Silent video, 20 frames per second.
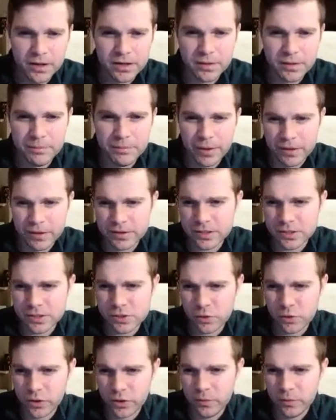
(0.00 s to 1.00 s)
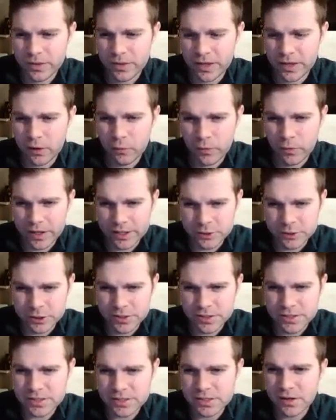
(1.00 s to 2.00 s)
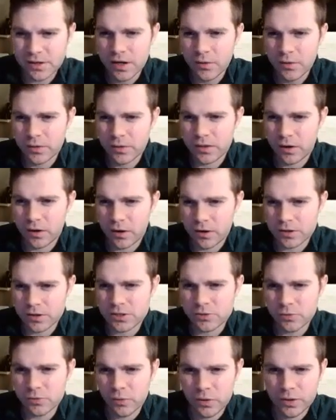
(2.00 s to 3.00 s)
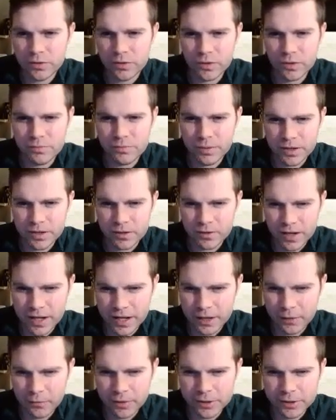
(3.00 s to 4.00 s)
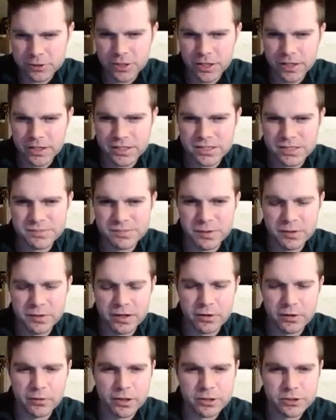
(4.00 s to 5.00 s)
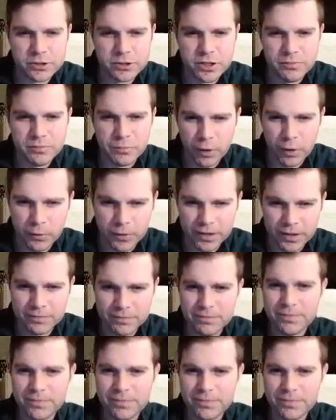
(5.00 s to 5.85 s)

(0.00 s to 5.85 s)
compelled to toil without wages, with a heart swollen with bitter anguish, and a spirit crushed and broken.